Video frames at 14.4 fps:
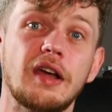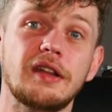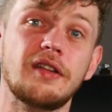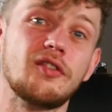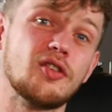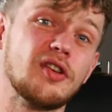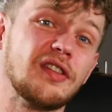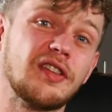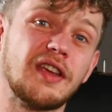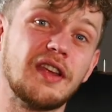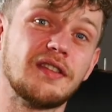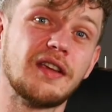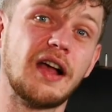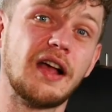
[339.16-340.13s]
And if you're into
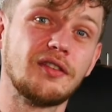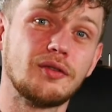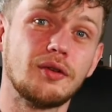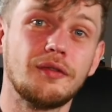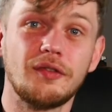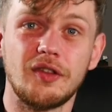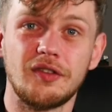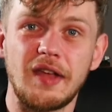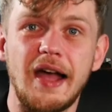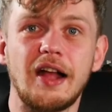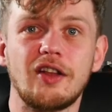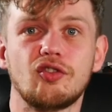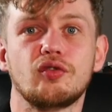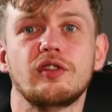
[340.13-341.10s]
guitar stuff that's
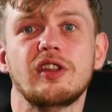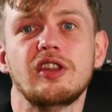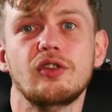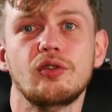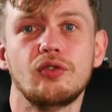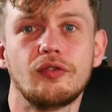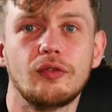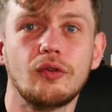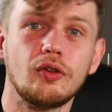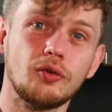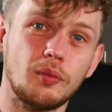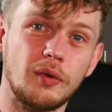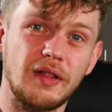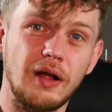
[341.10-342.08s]
actually
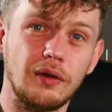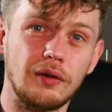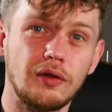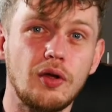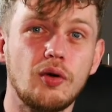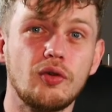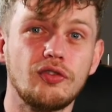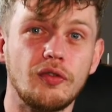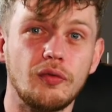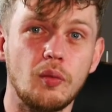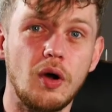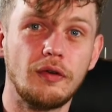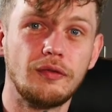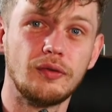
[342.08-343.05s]
useful without loads of
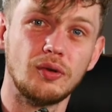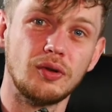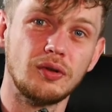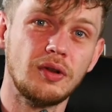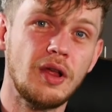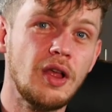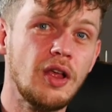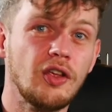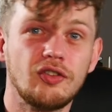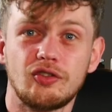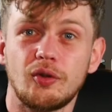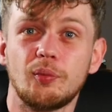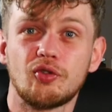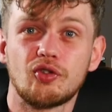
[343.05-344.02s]
waffle,
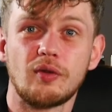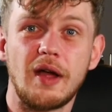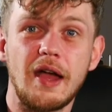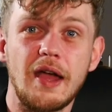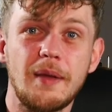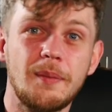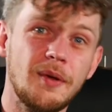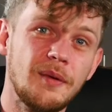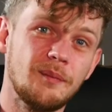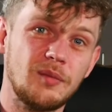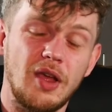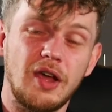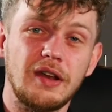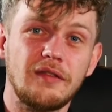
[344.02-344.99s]
subscribe.
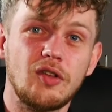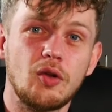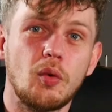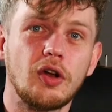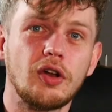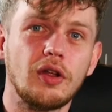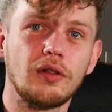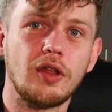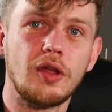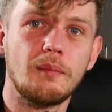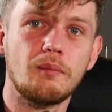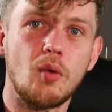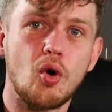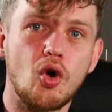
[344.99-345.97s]
And if you want to learn
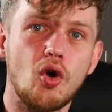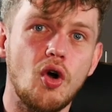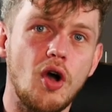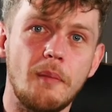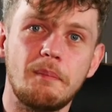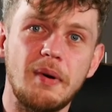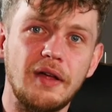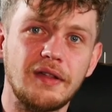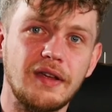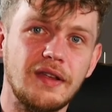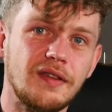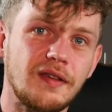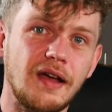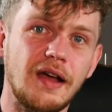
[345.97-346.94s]
more about the
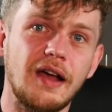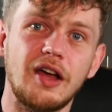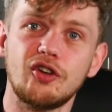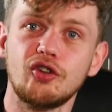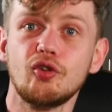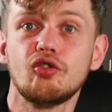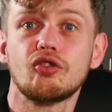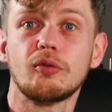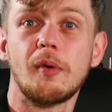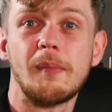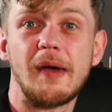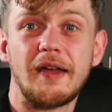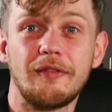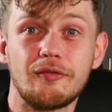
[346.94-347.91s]
guitar and do some of
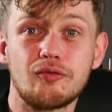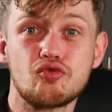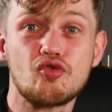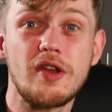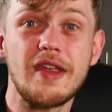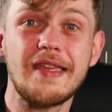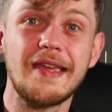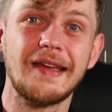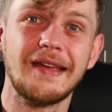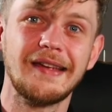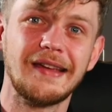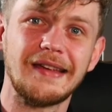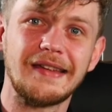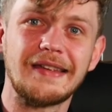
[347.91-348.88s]
my free
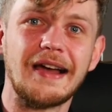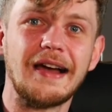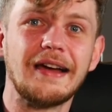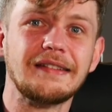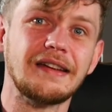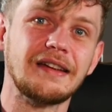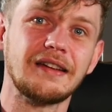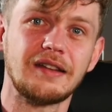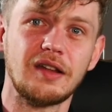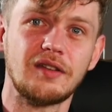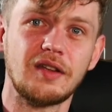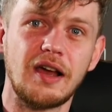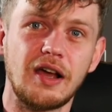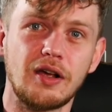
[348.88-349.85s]
guided
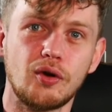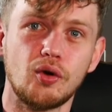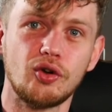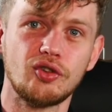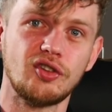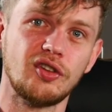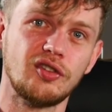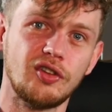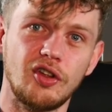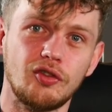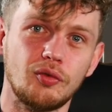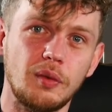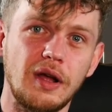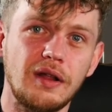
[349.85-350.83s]
guitar courses
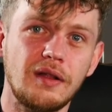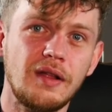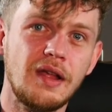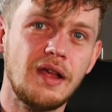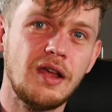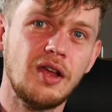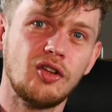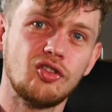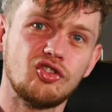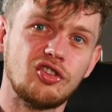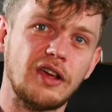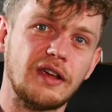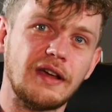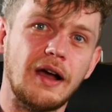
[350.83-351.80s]
as well,
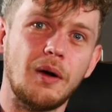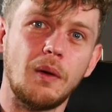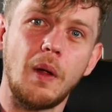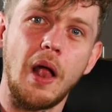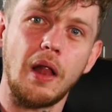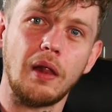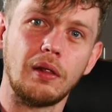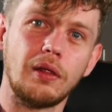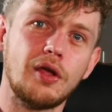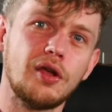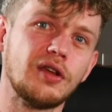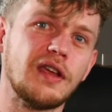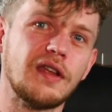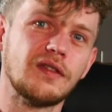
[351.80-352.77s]
check out
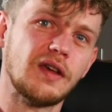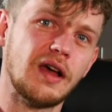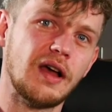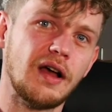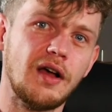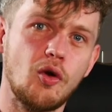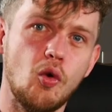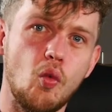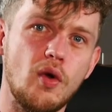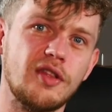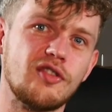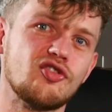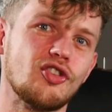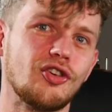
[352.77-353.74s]

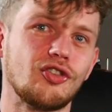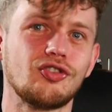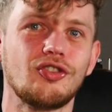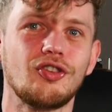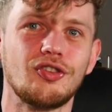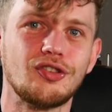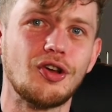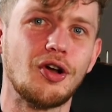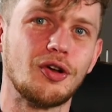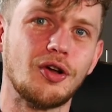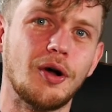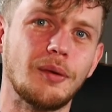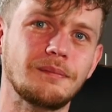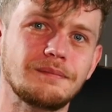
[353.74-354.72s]

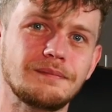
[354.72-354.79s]
learnguitarwithjosh.com.